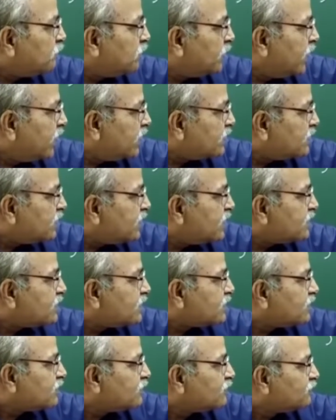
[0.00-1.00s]

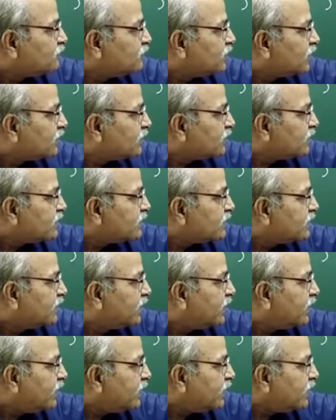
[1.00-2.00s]
places where this
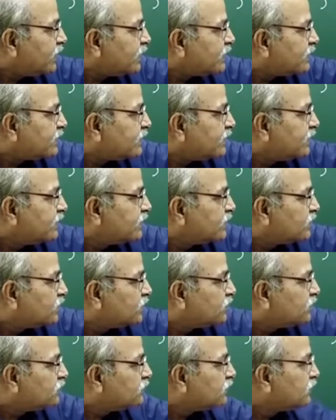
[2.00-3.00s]
kx
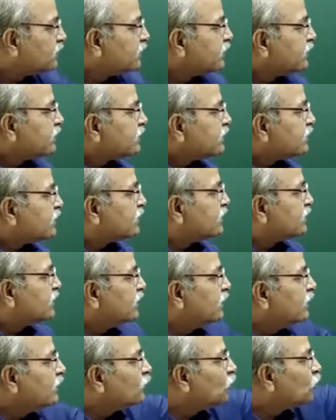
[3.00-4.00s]
is
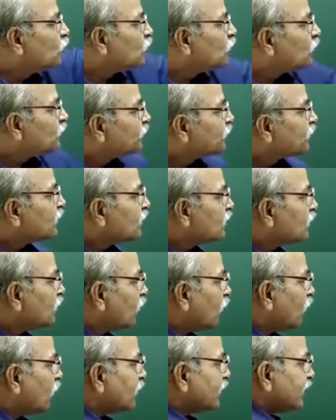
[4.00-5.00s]
0
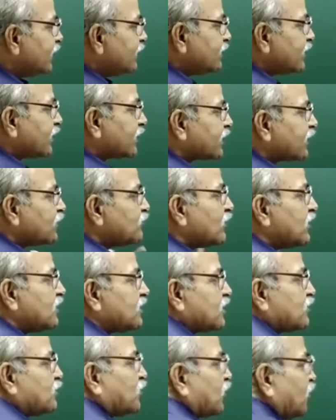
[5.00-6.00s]
or integral
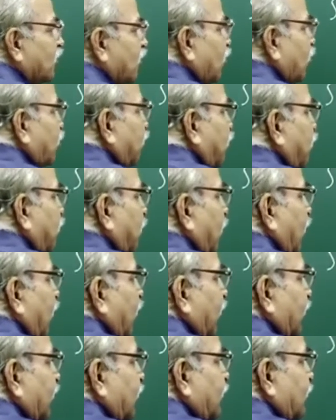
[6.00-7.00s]
multiple of
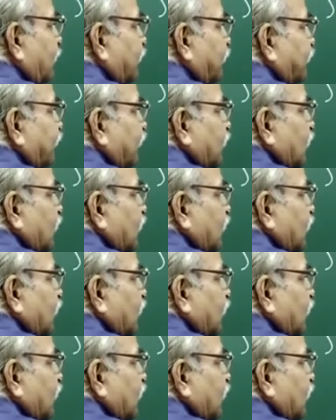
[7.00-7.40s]
pi,